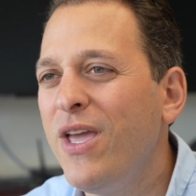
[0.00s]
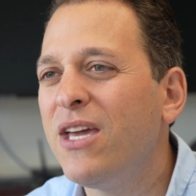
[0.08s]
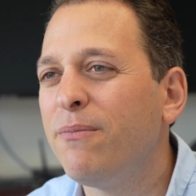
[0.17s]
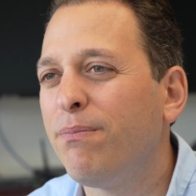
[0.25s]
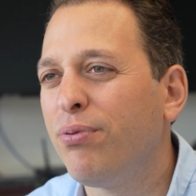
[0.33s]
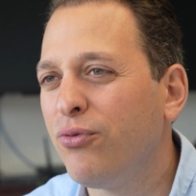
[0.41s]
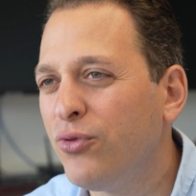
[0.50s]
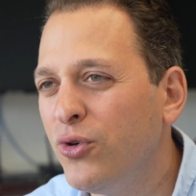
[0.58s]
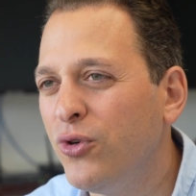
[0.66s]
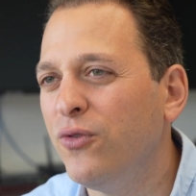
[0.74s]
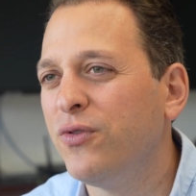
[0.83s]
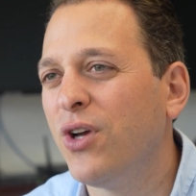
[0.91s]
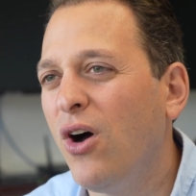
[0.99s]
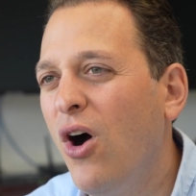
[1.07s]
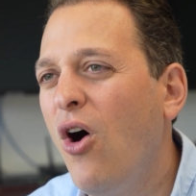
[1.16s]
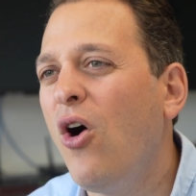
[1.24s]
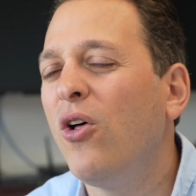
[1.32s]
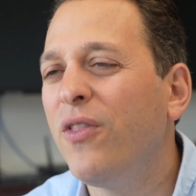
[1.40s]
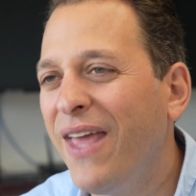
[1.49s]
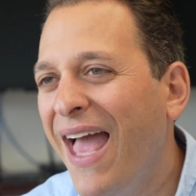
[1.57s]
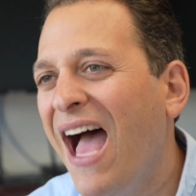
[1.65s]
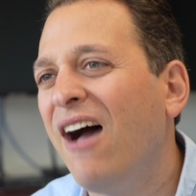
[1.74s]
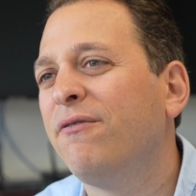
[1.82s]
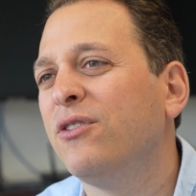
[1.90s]
we can prove to all the
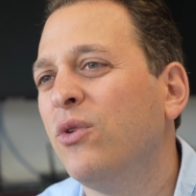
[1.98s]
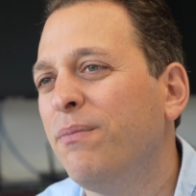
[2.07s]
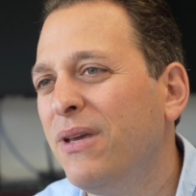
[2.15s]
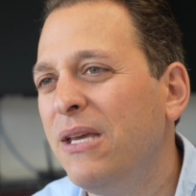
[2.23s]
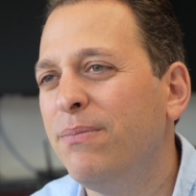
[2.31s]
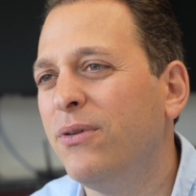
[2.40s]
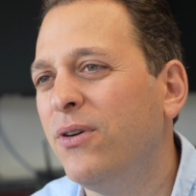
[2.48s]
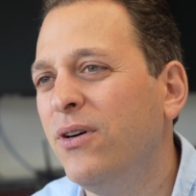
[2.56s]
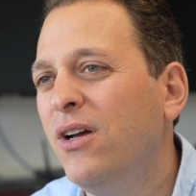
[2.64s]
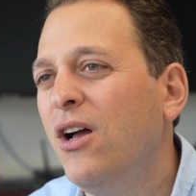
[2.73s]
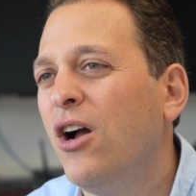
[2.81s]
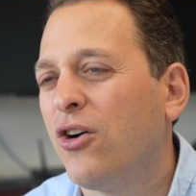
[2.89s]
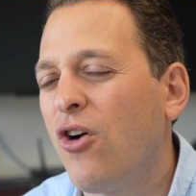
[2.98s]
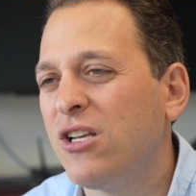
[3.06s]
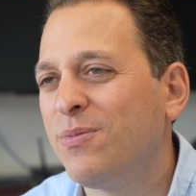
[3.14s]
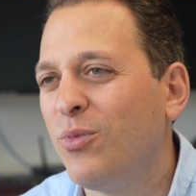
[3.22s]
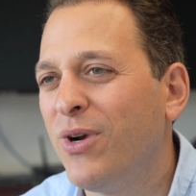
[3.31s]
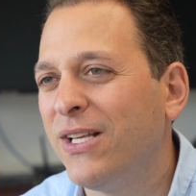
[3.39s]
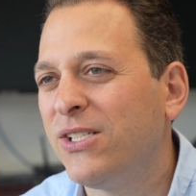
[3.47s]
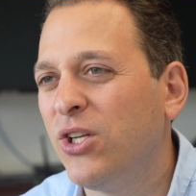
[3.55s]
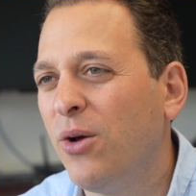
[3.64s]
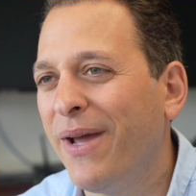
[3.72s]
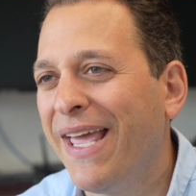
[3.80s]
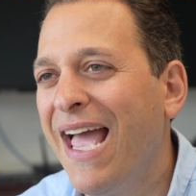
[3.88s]
affluent people across Marin and
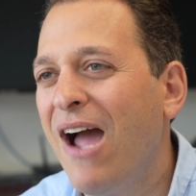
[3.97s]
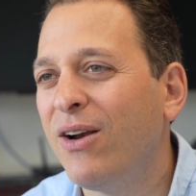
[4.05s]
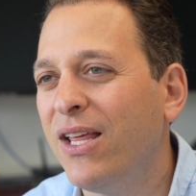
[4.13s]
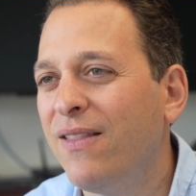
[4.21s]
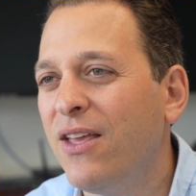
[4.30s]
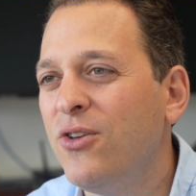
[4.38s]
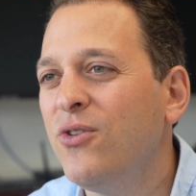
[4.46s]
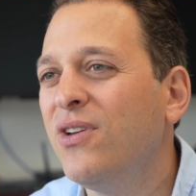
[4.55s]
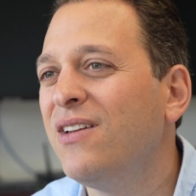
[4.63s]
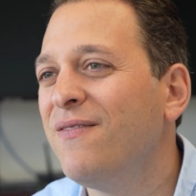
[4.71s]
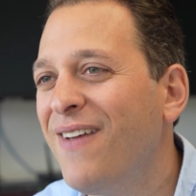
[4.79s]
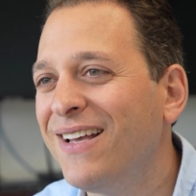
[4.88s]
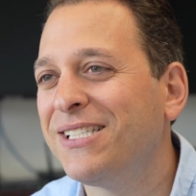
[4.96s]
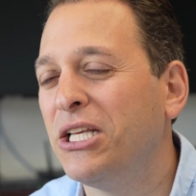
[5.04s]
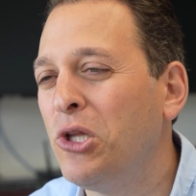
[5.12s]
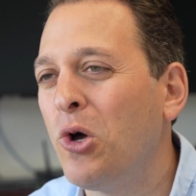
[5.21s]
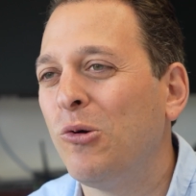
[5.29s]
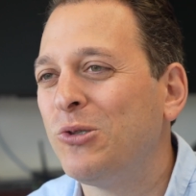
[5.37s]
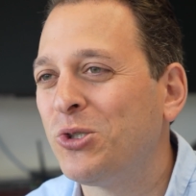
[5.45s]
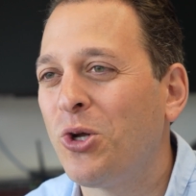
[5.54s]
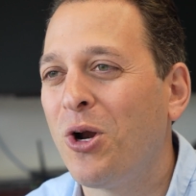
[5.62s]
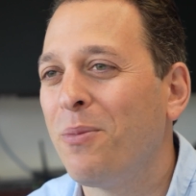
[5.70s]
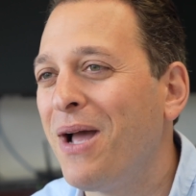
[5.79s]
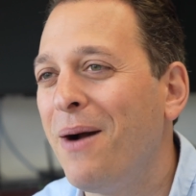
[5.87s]
Sonoma County that you can invest in local
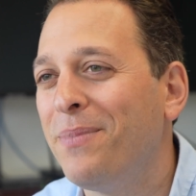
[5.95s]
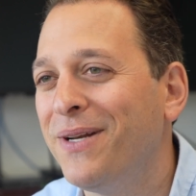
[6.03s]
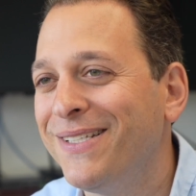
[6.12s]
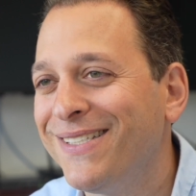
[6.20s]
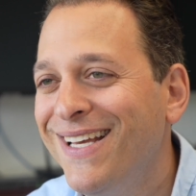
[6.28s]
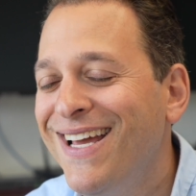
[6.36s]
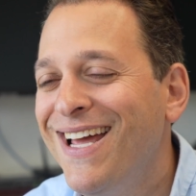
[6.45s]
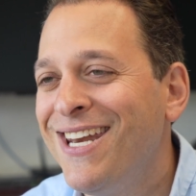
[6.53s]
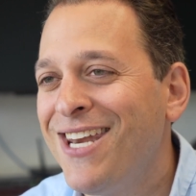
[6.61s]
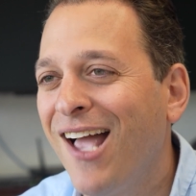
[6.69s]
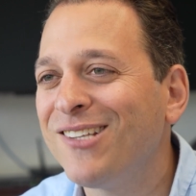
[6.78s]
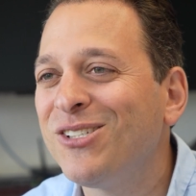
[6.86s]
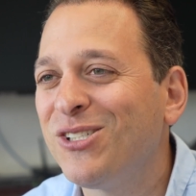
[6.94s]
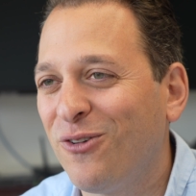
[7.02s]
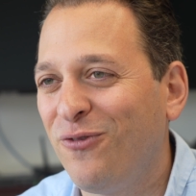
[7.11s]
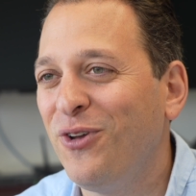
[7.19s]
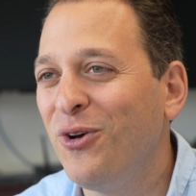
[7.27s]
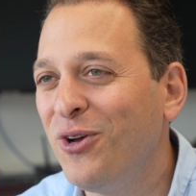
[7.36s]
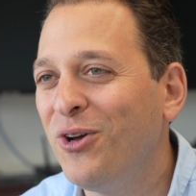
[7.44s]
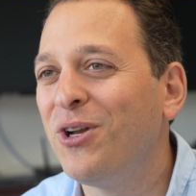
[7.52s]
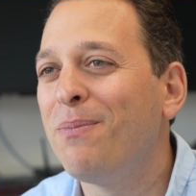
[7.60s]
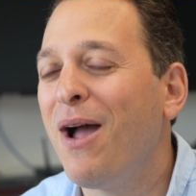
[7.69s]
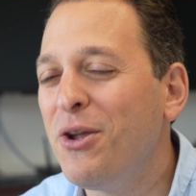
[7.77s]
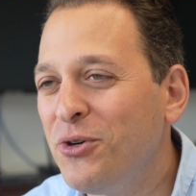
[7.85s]
startup companies, not just to feel
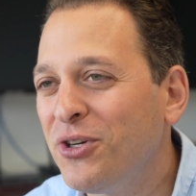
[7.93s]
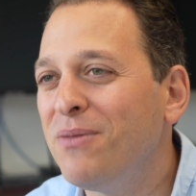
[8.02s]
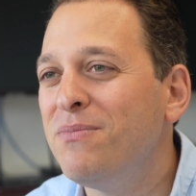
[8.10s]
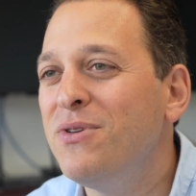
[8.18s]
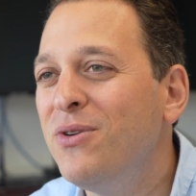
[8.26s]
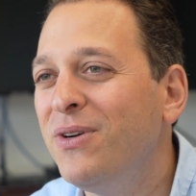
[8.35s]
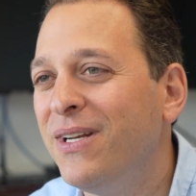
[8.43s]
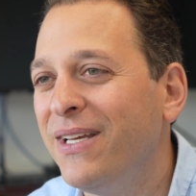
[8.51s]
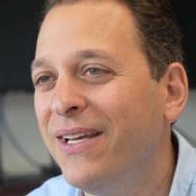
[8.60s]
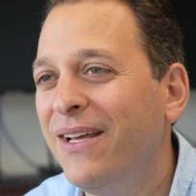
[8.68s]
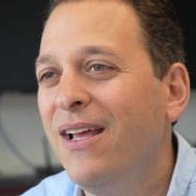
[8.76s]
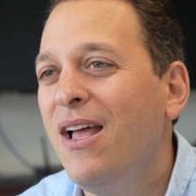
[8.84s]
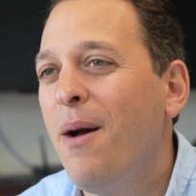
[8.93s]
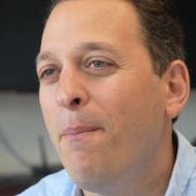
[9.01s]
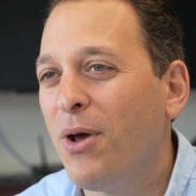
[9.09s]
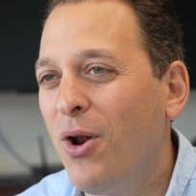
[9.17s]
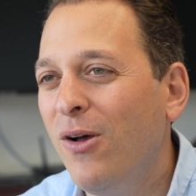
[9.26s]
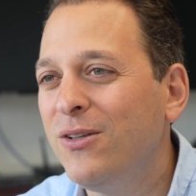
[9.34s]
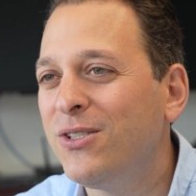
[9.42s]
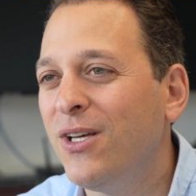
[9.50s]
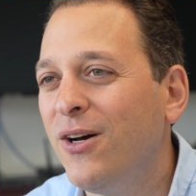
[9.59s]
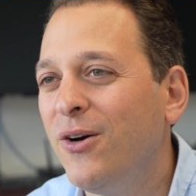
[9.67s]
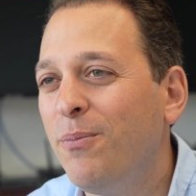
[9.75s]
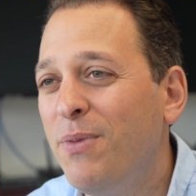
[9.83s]
good about your community, but
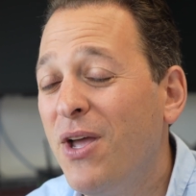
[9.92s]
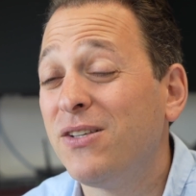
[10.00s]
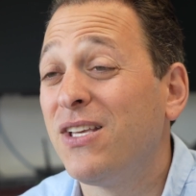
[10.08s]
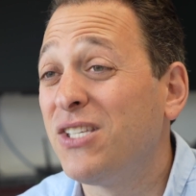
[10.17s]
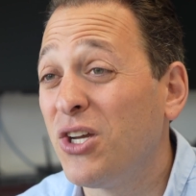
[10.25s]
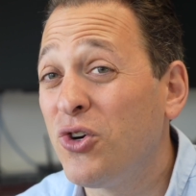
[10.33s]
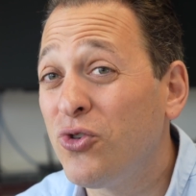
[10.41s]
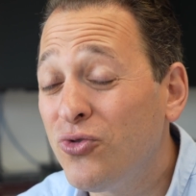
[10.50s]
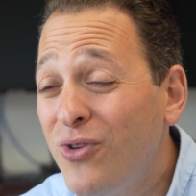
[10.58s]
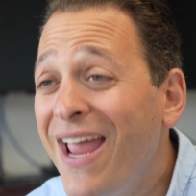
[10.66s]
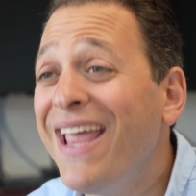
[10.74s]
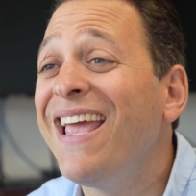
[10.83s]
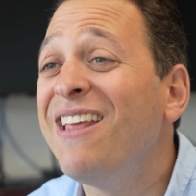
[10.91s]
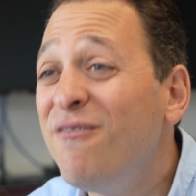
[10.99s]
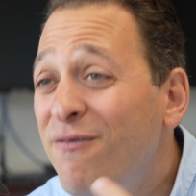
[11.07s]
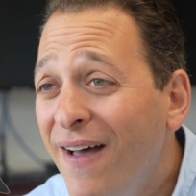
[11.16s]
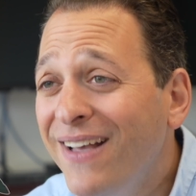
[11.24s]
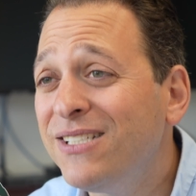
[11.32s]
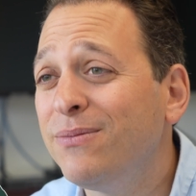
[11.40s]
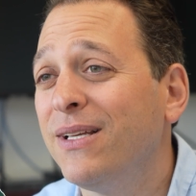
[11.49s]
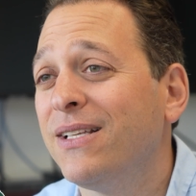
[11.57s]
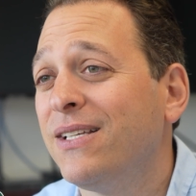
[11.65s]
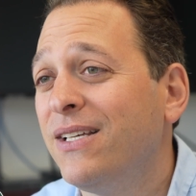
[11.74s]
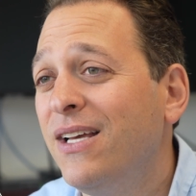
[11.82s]
also because it's a great
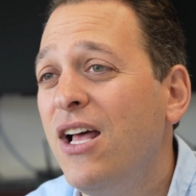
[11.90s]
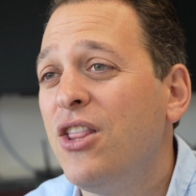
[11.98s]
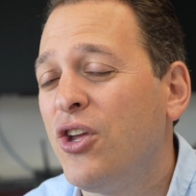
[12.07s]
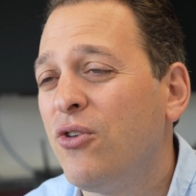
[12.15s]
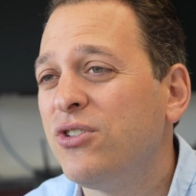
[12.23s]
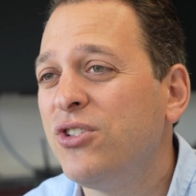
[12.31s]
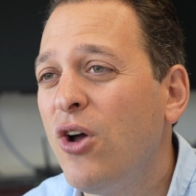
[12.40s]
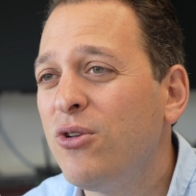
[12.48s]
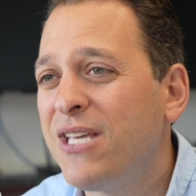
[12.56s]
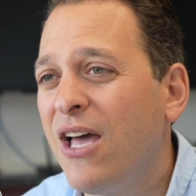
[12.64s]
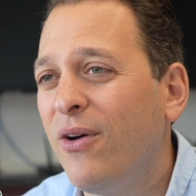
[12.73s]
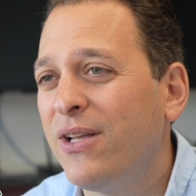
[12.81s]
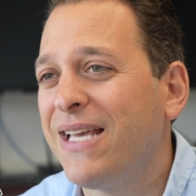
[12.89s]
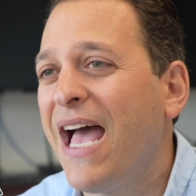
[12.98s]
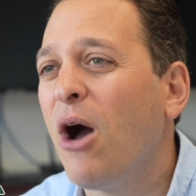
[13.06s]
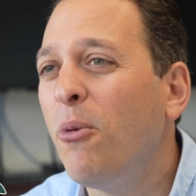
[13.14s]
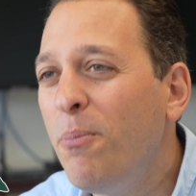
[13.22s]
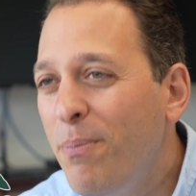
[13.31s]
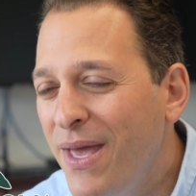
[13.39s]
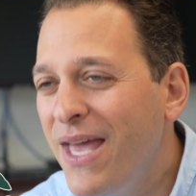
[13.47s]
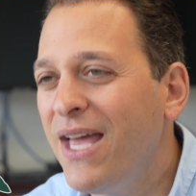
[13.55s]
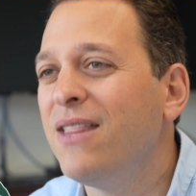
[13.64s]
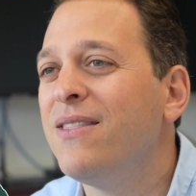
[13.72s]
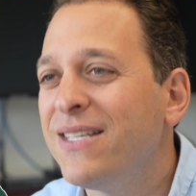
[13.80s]
investment, there is no telling to how
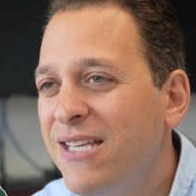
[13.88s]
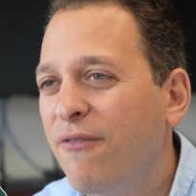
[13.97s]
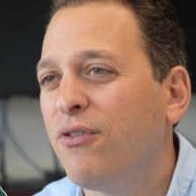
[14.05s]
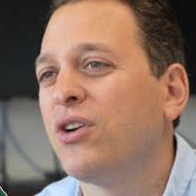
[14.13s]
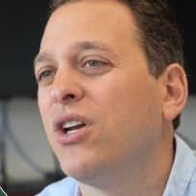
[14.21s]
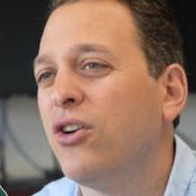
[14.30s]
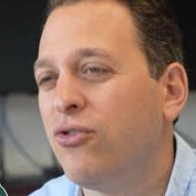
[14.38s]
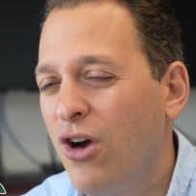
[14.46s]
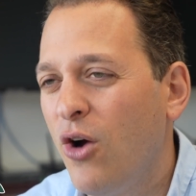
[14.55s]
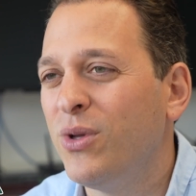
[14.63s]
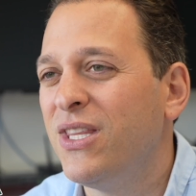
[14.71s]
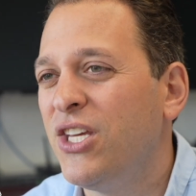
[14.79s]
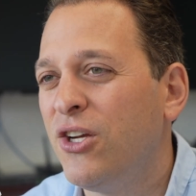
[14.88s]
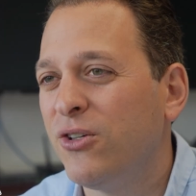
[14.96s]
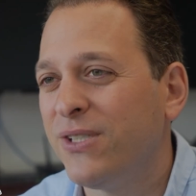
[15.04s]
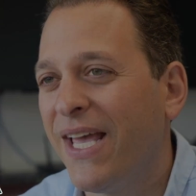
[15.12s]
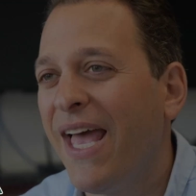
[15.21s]
big this effort can grow in the years